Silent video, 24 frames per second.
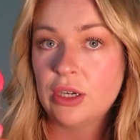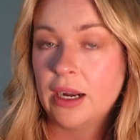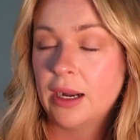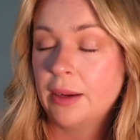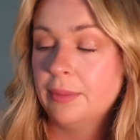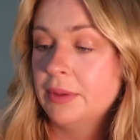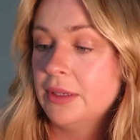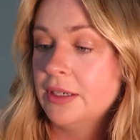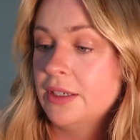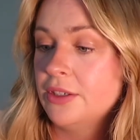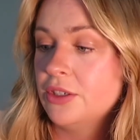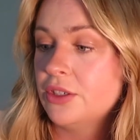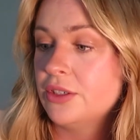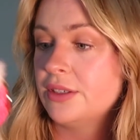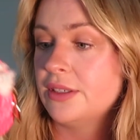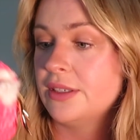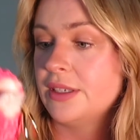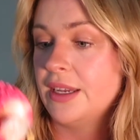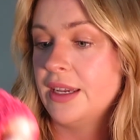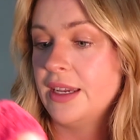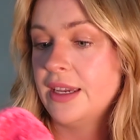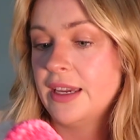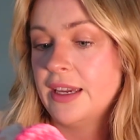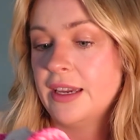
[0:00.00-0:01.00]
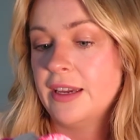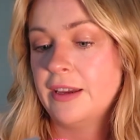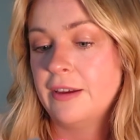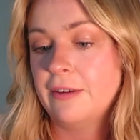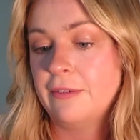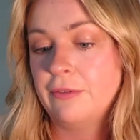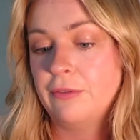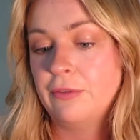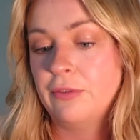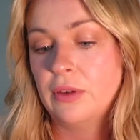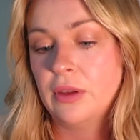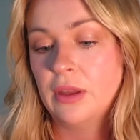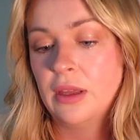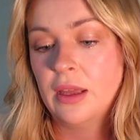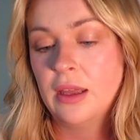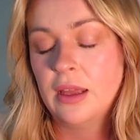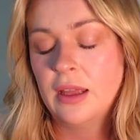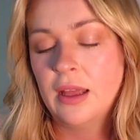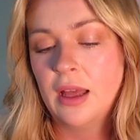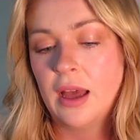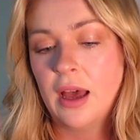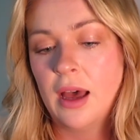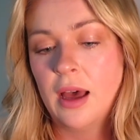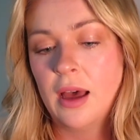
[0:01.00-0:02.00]
I'm gonna just see if
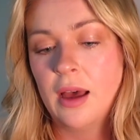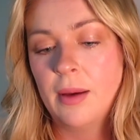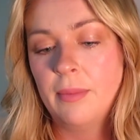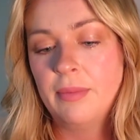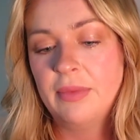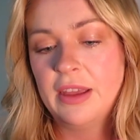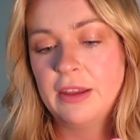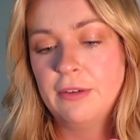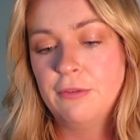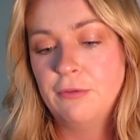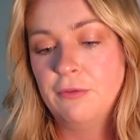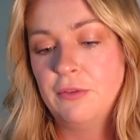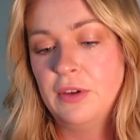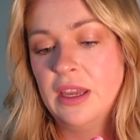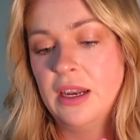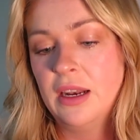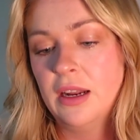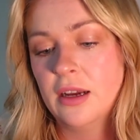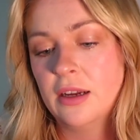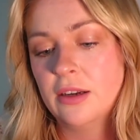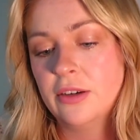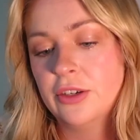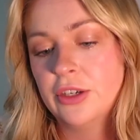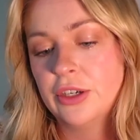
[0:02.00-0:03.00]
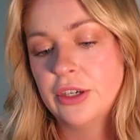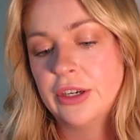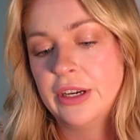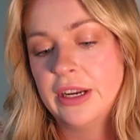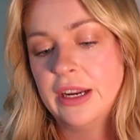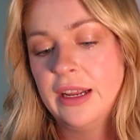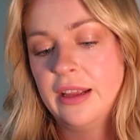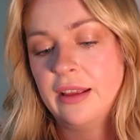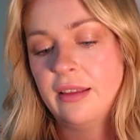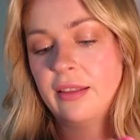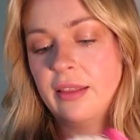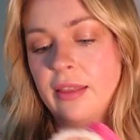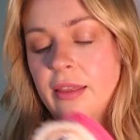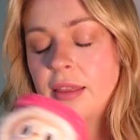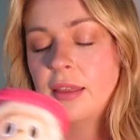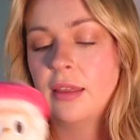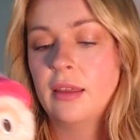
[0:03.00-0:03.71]
they fit underneath